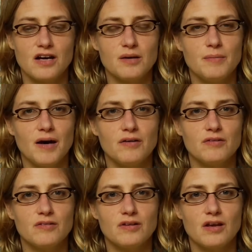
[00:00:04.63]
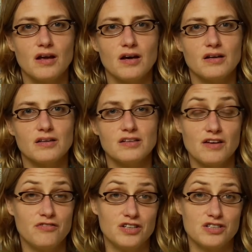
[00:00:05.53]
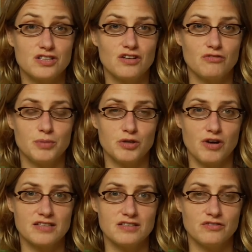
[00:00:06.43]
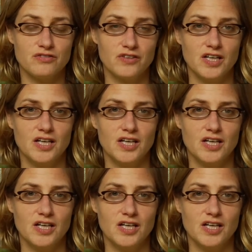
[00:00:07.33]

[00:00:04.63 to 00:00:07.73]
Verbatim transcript: talk about uh, the definition of progressive.